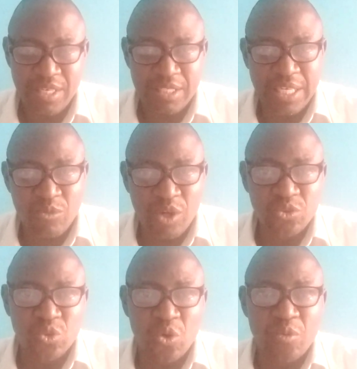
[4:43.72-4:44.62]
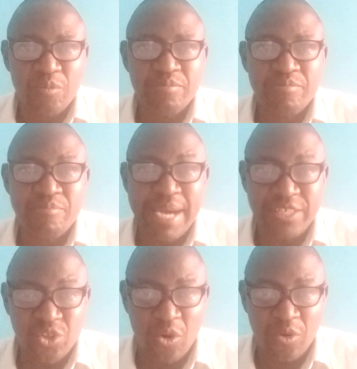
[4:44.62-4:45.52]
They want to
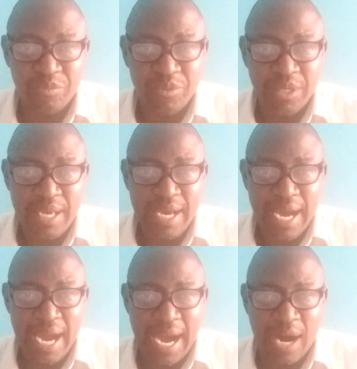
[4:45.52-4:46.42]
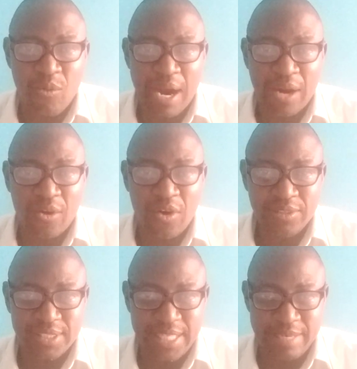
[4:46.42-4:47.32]
measure our
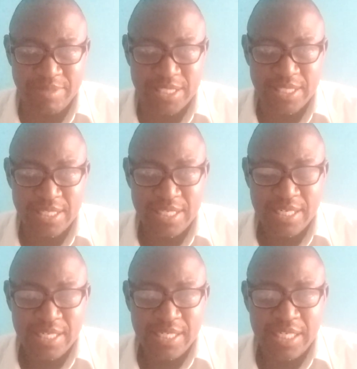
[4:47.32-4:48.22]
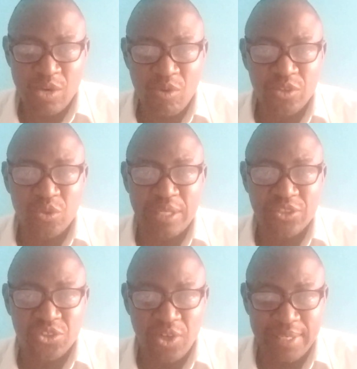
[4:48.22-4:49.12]
concepts. They want to
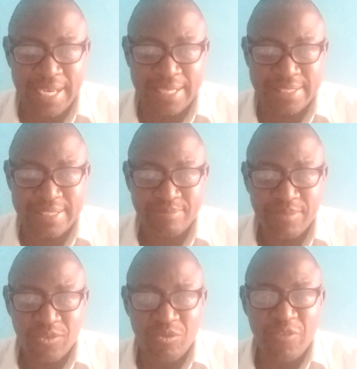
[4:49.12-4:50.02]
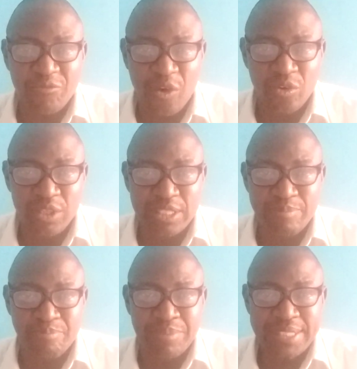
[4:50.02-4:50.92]
ensure that we follow the
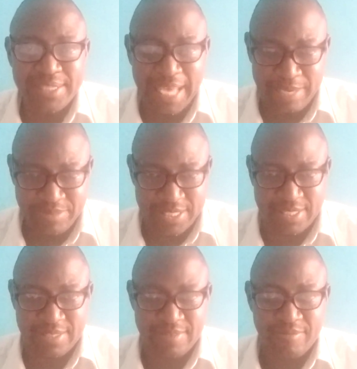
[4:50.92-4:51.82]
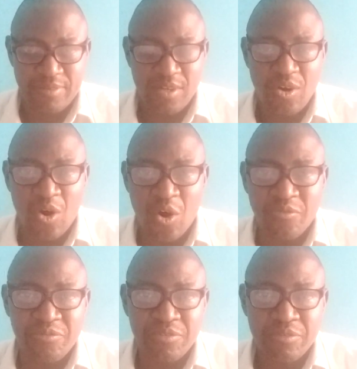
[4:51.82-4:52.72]
precepts
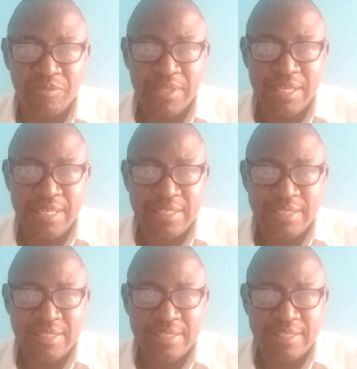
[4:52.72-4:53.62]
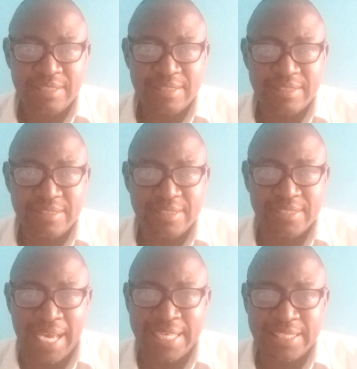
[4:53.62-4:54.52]
of
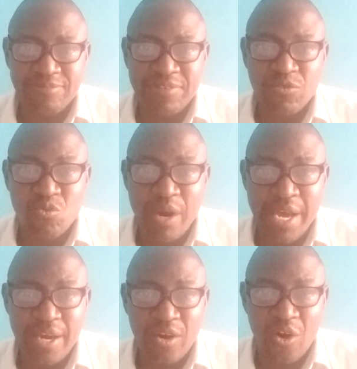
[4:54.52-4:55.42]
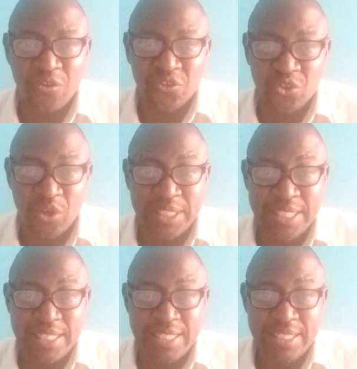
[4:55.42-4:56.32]
scientific way of
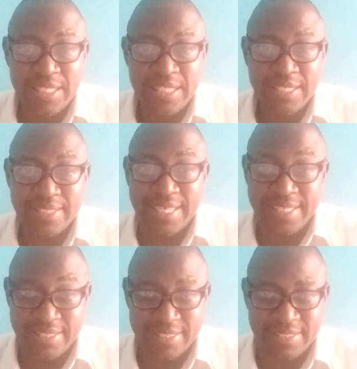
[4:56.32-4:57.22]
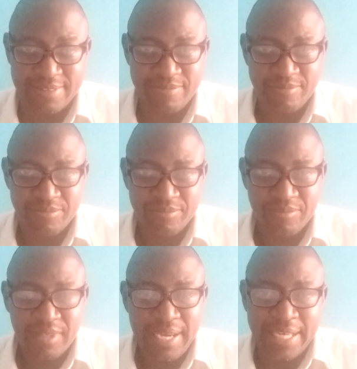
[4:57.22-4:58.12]
studying things.
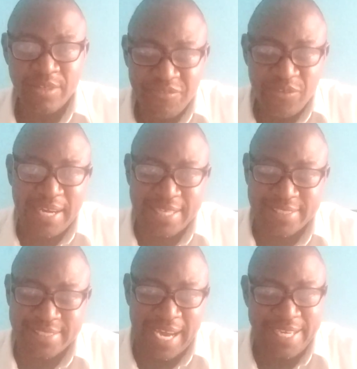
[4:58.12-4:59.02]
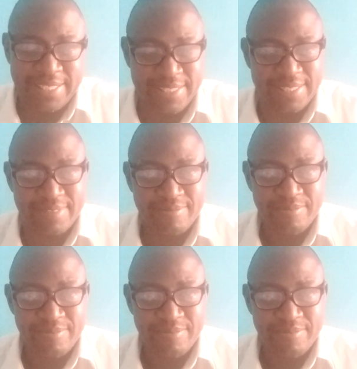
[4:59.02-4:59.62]
And if you look at science